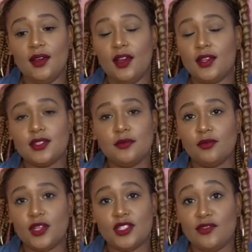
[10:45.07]

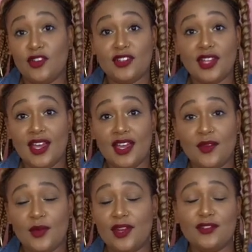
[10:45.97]
awesome rest of your day,
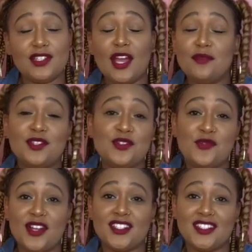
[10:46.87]
whatever time that you're
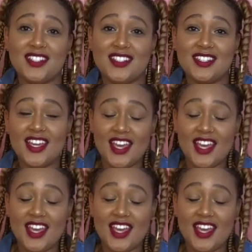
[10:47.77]
watching this.